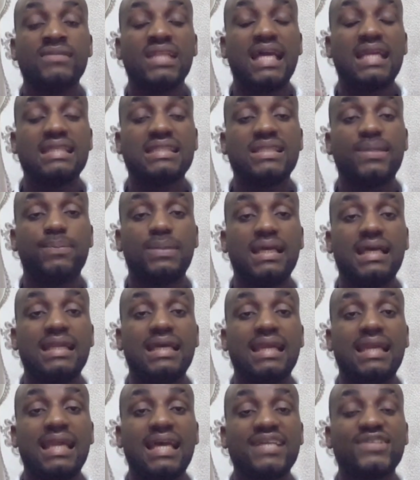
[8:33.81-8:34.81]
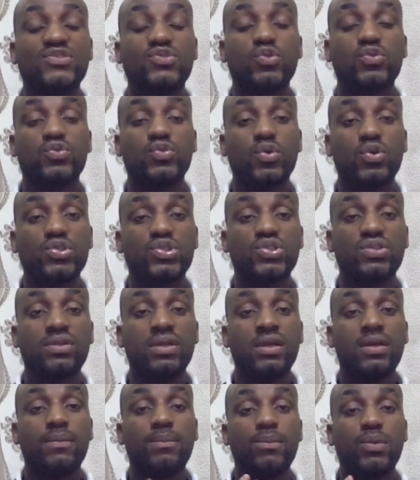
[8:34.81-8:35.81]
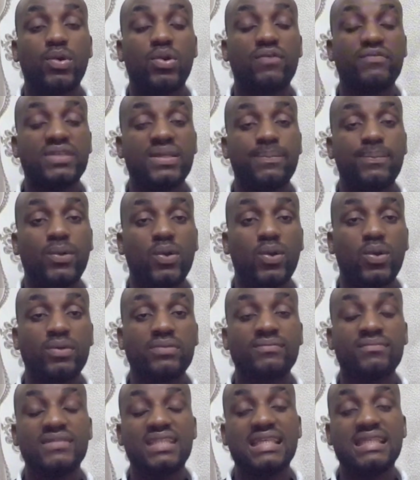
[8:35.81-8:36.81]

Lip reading: and he's a player that likes to touch more of the ball